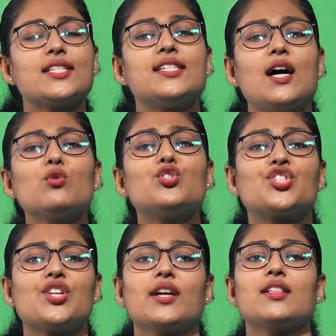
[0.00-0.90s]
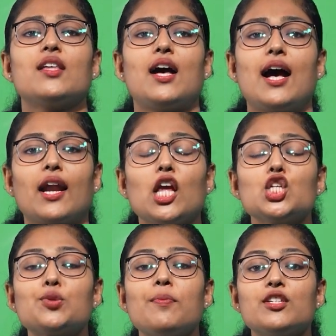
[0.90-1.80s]
us now check the
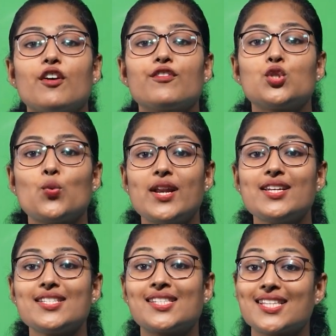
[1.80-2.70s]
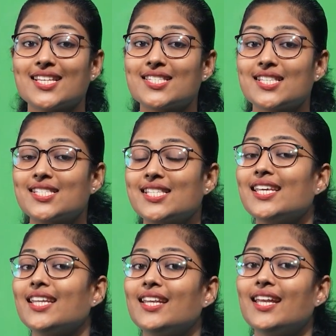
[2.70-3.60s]
arrangement of 26
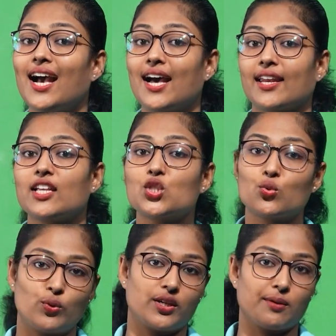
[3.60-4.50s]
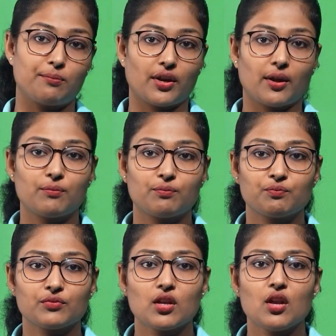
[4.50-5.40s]
serially arranged vertebrae.
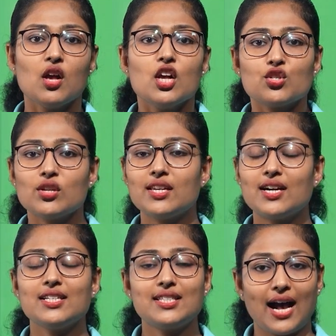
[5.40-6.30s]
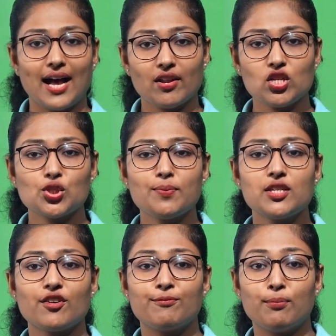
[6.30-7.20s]
To learn the
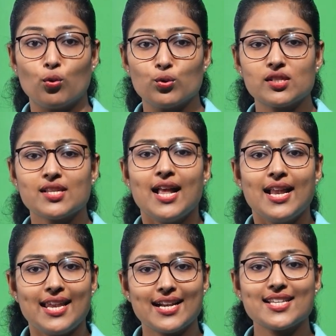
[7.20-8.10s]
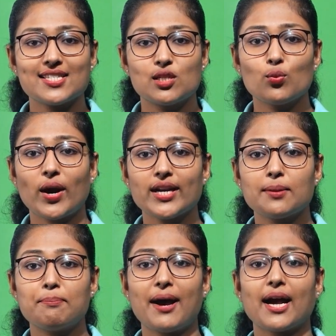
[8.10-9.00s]
arrangement of bones, let us divide
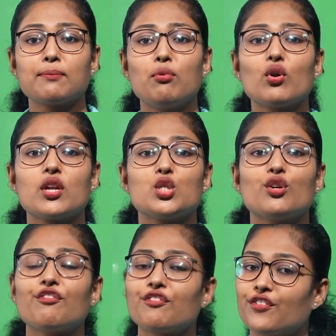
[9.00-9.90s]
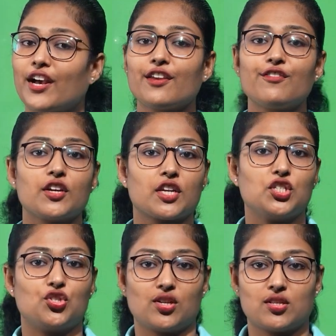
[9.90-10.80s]
the backbone into 5
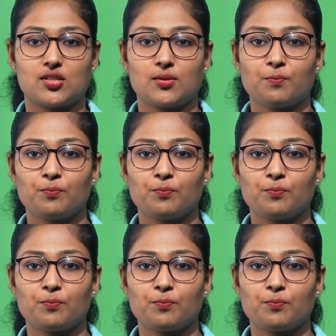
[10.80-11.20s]
regions.